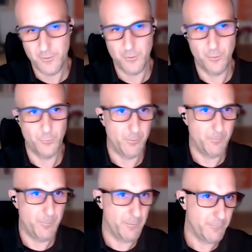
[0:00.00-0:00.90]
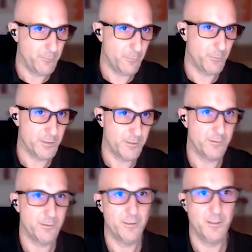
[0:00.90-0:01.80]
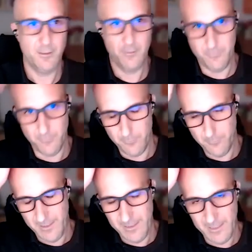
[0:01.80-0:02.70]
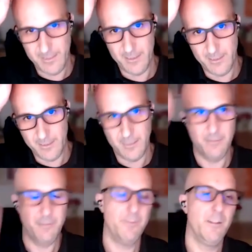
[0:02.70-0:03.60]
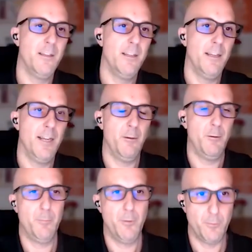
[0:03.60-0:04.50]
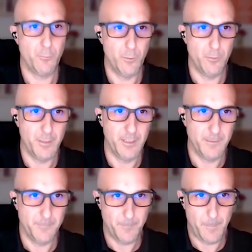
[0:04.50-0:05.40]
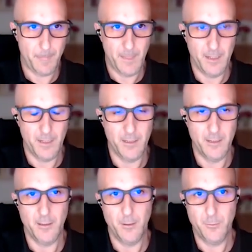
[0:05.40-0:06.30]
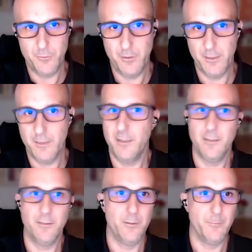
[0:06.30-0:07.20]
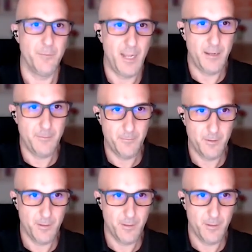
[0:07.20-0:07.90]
So some powerful questions for validating if our product will be obsolete in some time.